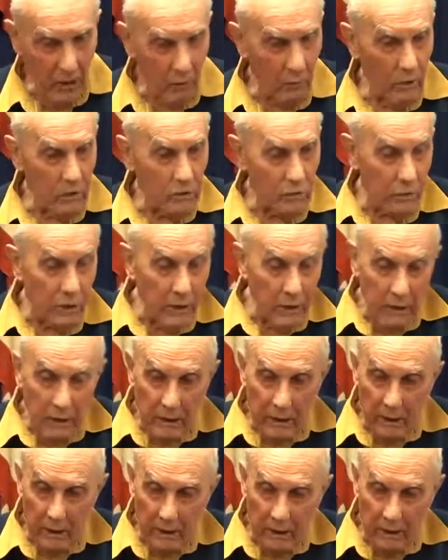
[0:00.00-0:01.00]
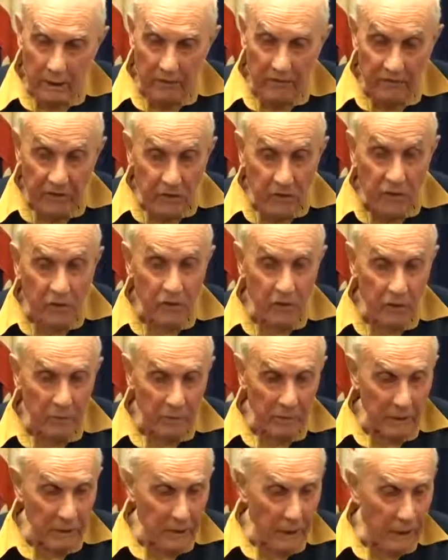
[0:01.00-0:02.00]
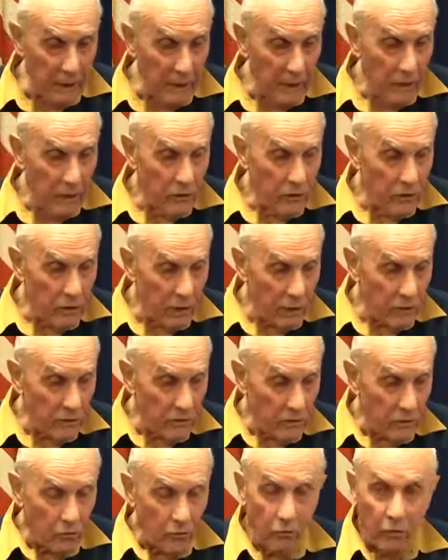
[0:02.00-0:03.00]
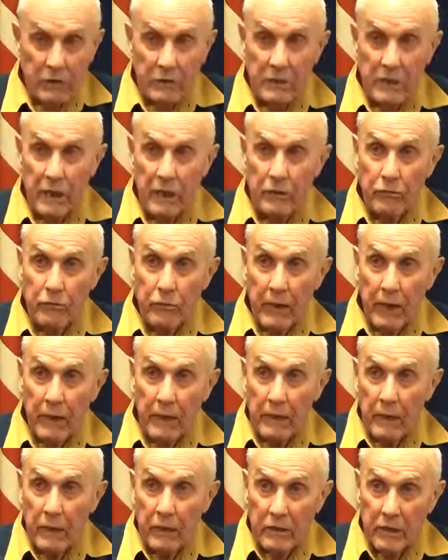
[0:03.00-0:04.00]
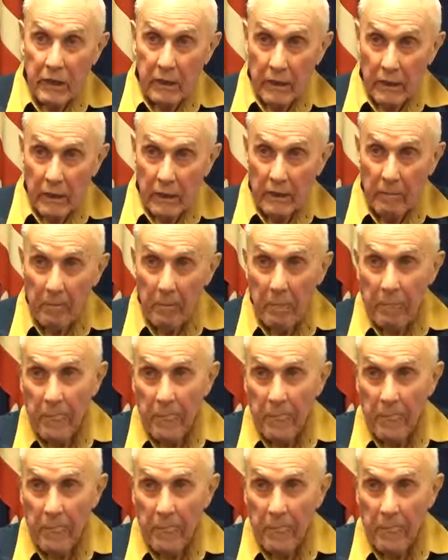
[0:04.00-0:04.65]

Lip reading: which would, fishing ship at night, take us across the Adriatic to Italy.